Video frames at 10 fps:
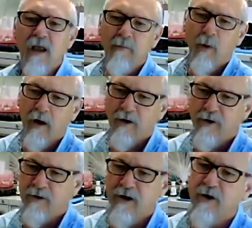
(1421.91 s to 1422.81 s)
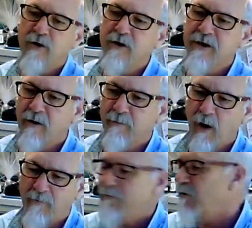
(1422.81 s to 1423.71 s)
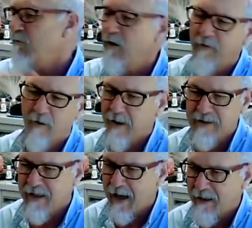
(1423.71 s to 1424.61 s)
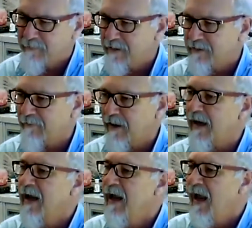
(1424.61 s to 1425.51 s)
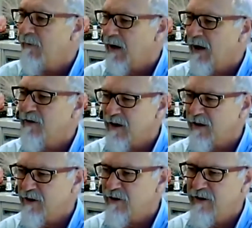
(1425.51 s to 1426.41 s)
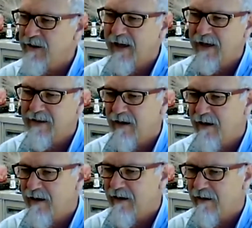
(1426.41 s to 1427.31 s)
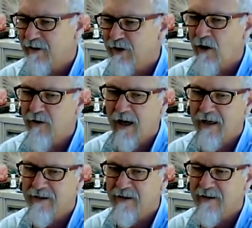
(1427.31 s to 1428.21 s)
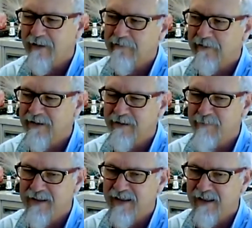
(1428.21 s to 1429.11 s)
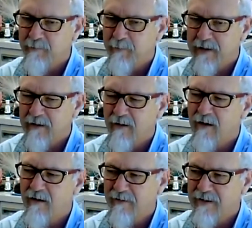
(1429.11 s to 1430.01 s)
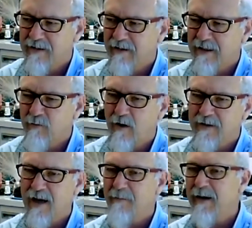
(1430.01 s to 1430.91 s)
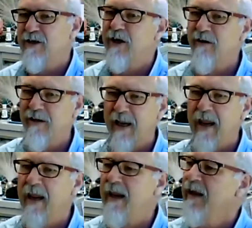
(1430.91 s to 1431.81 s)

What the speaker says: But what I do is I use it I've removed everybody's names and stuff like that. And what I do is I just use it as a showcase to say, this is missing this bit. And that's why I say about the share and the care.